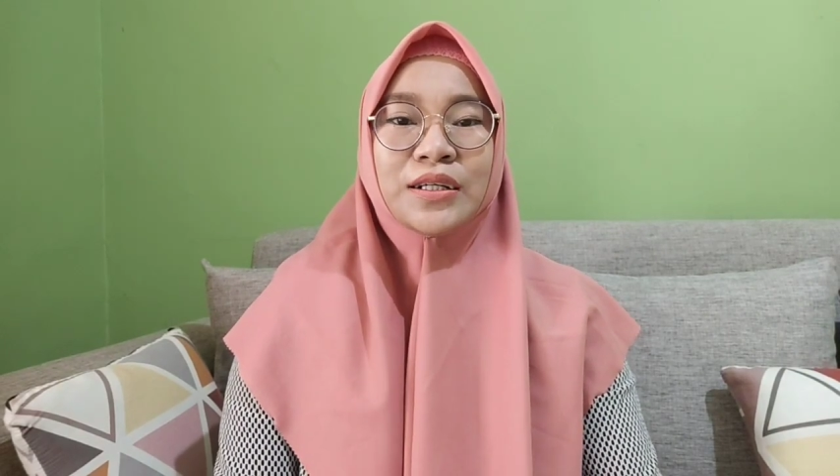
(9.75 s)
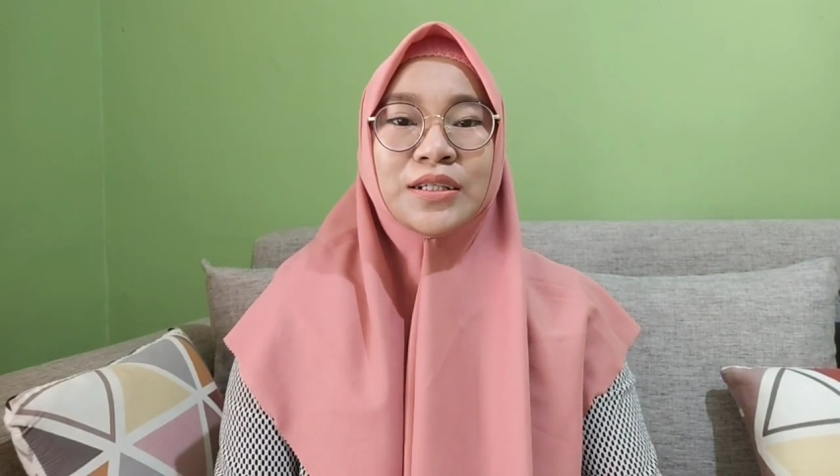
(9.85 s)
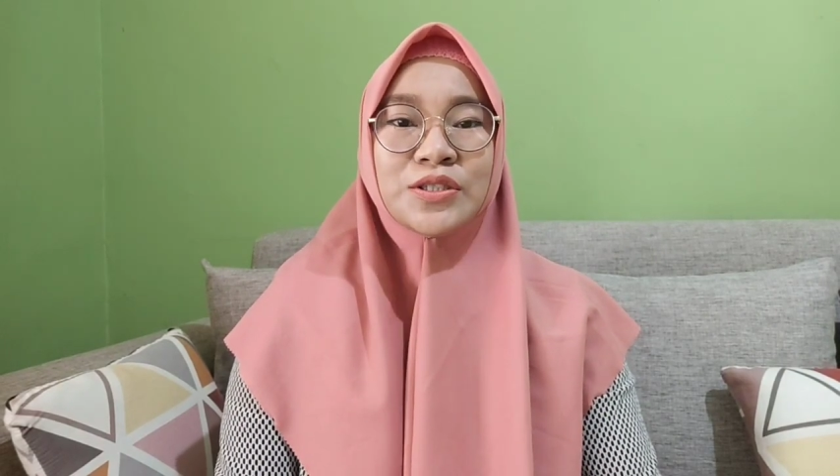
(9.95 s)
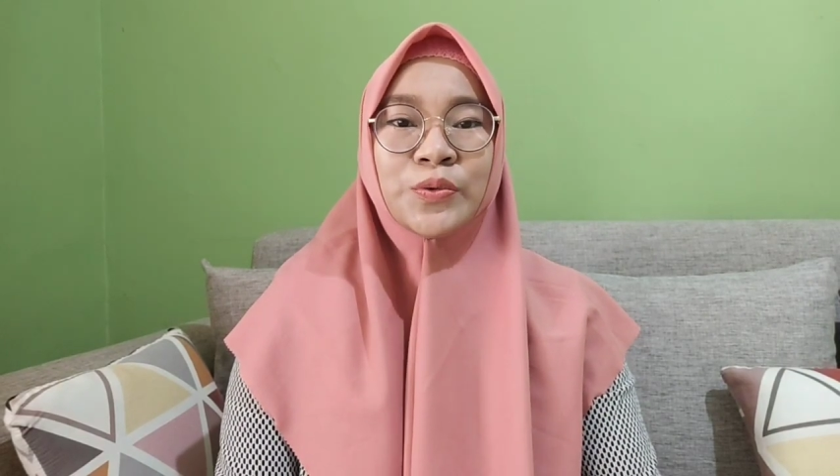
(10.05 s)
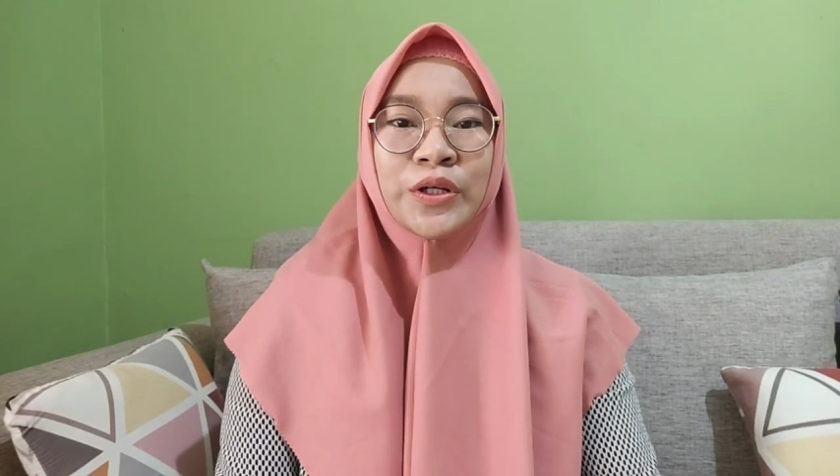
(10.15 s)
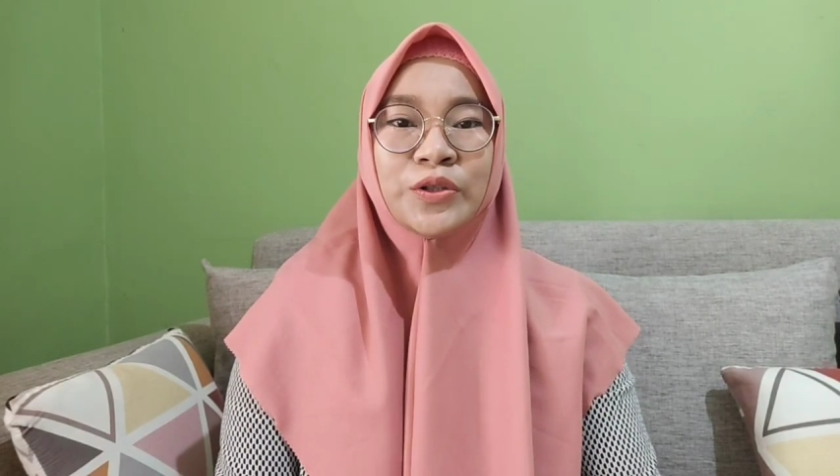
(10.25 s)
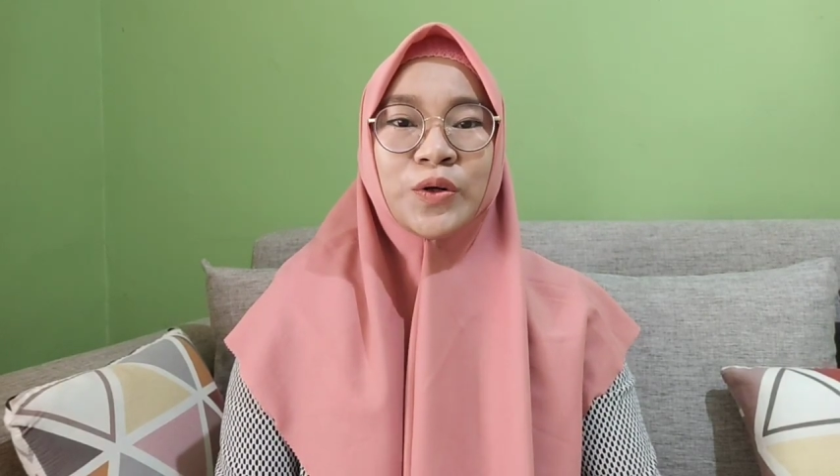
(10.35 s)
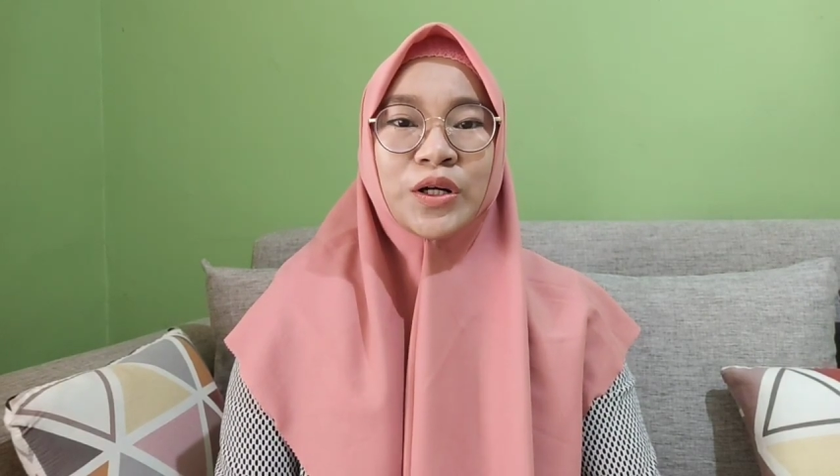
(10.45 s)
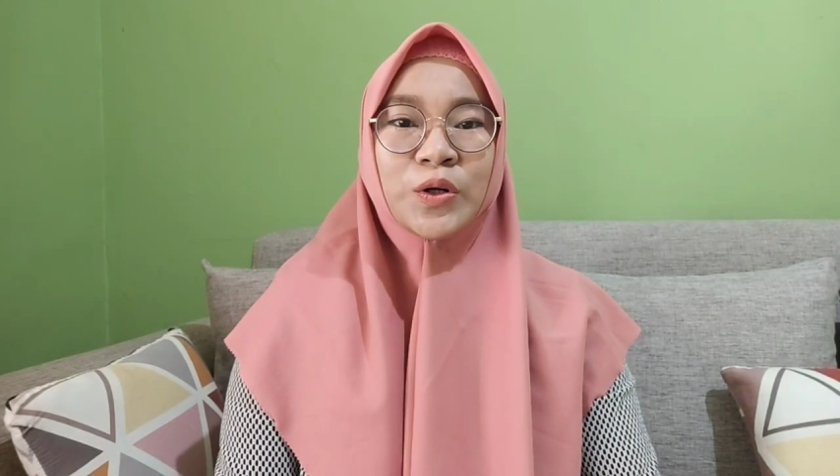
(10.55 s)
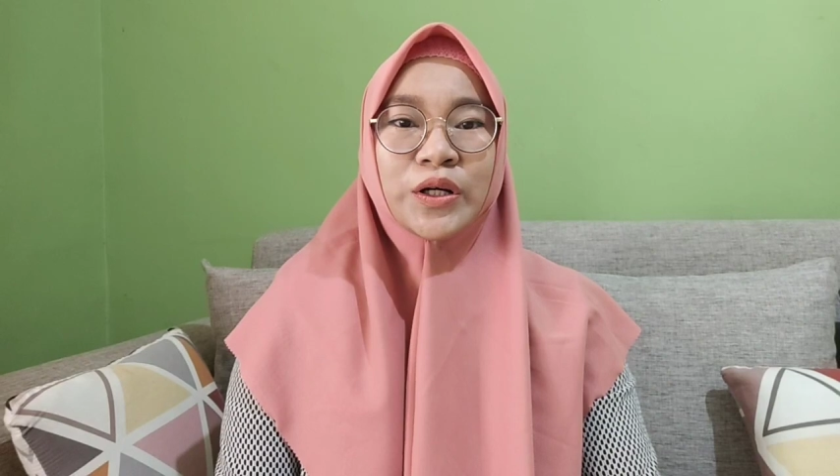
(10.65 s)
This week
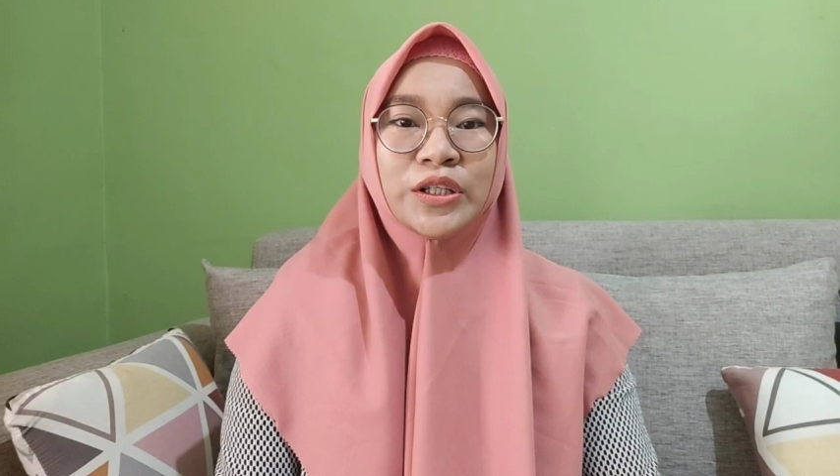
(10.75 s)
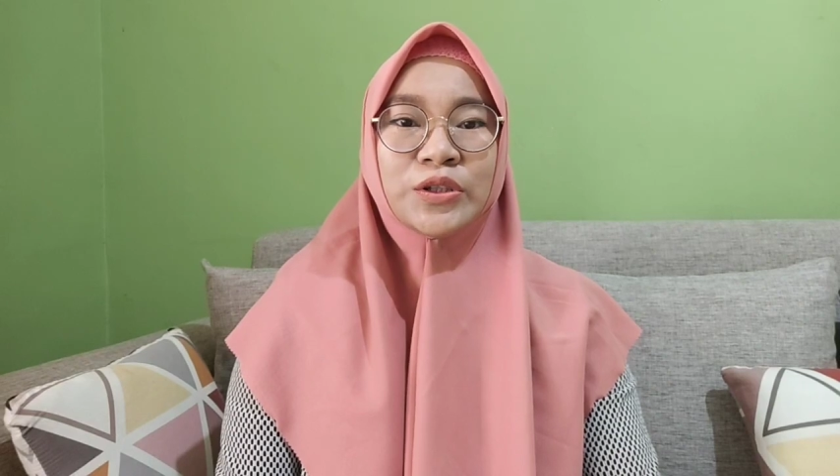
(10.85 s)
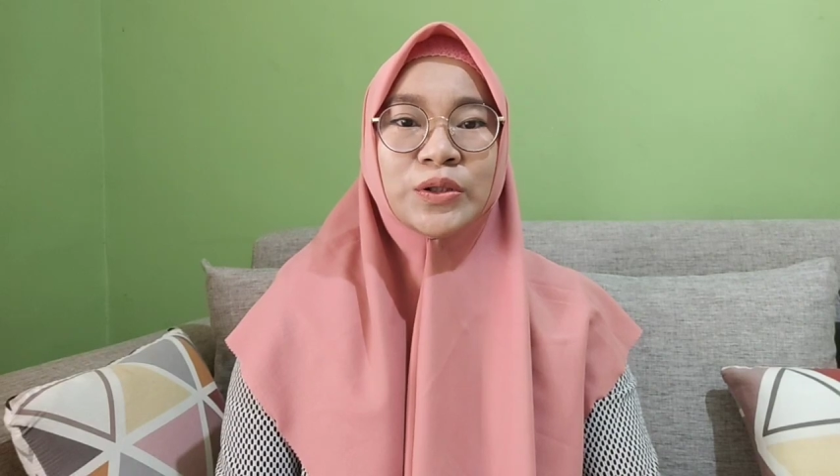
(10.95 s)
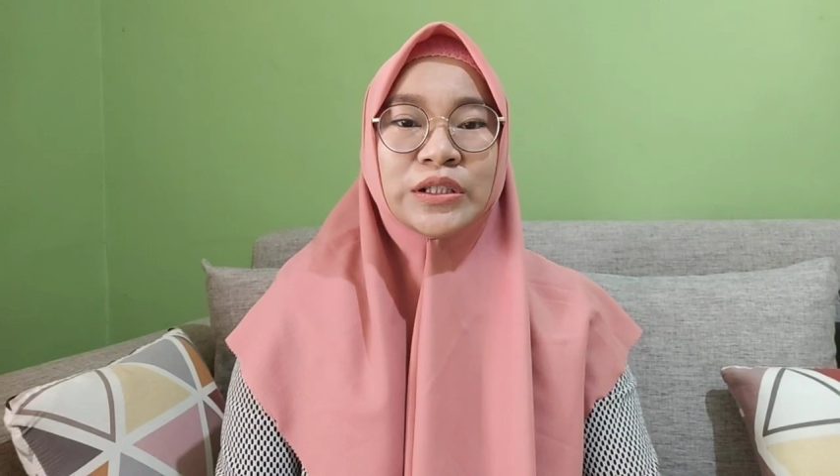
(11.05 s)
you are going to